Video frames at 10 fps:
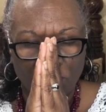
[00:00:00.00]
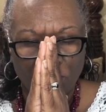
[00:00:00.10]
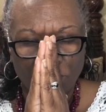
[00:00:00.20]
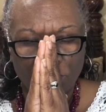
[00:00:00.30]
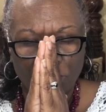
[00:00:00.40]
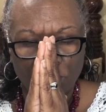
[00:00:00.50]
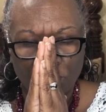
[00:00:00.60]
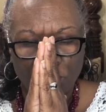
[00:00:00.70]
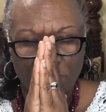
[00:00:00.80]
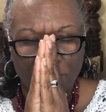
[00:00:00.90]
or
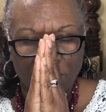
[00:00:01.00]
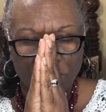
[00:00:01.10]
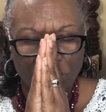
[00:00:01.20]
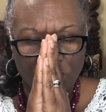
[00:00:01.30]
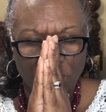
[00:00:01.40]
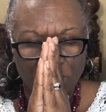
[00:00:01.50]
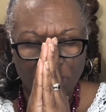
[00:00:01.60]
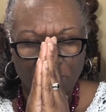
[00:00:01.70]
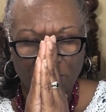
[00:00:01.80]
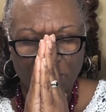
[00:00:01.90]
to share the
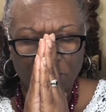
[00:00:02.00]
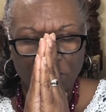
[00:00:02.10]
love,